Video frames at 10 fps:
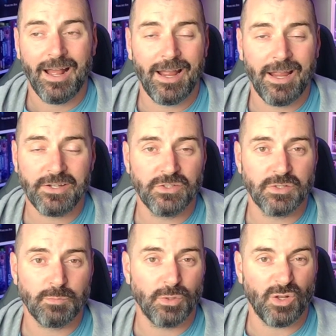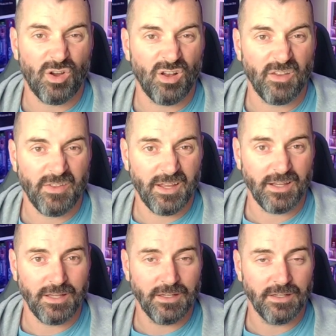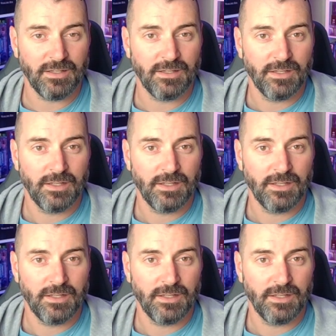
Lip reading: I actually just put all of that in